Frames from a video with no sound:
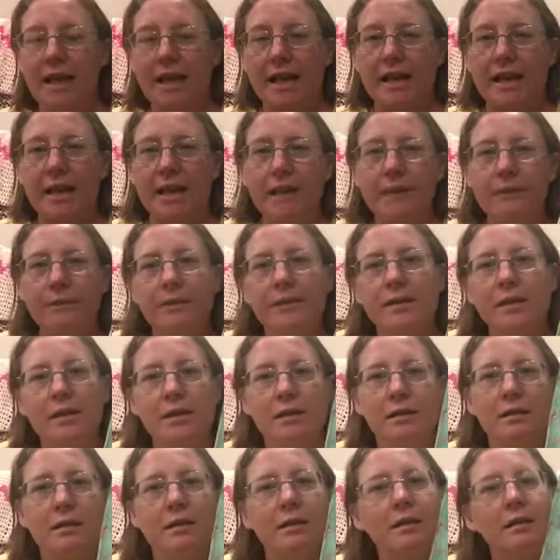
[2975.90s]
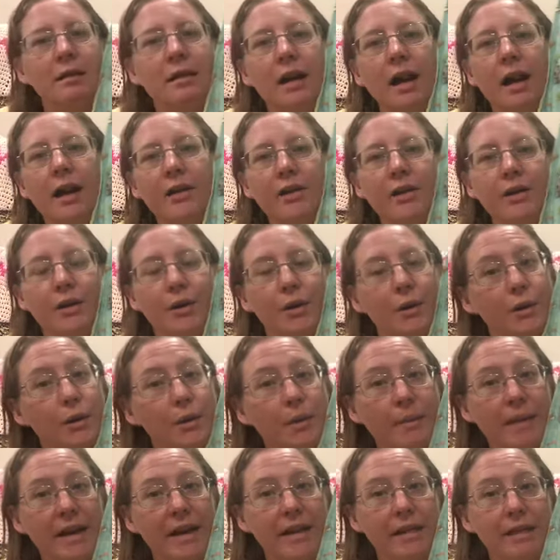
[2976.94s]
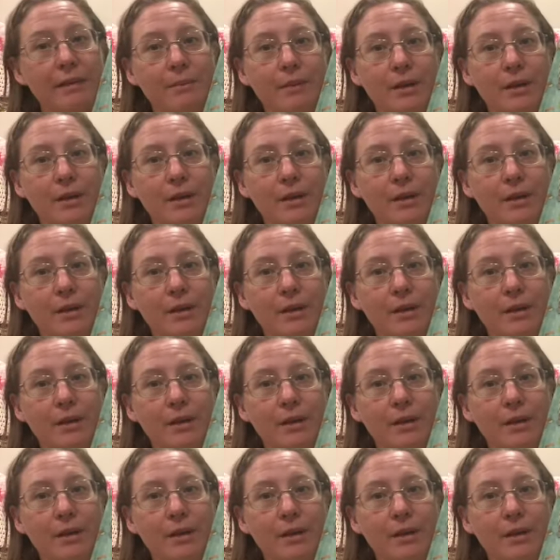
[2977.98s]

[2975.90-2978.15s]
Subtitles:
a gift. I don't know who made it,